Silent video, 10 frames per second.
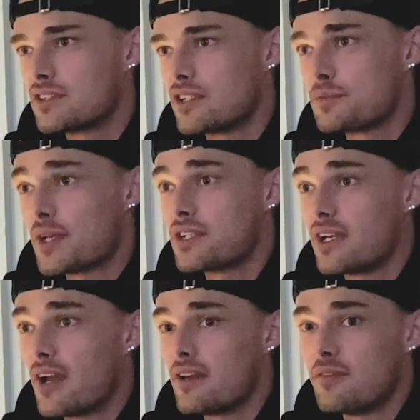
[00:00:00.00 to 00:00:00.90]
especially
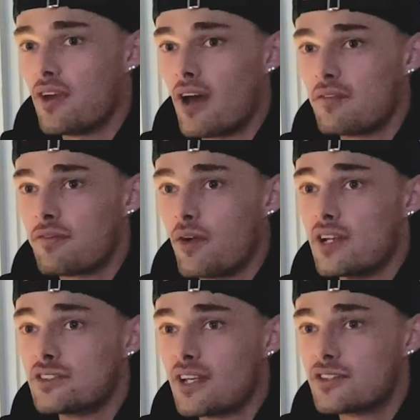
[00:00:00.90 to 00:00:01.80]
if you have
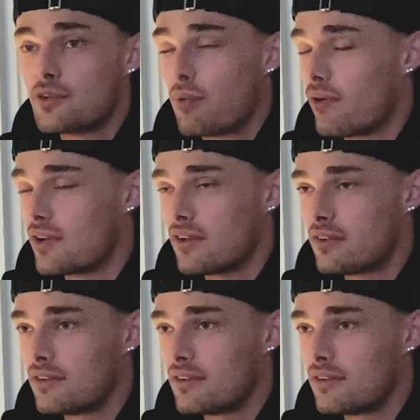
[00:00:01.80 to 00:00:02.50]
friends that support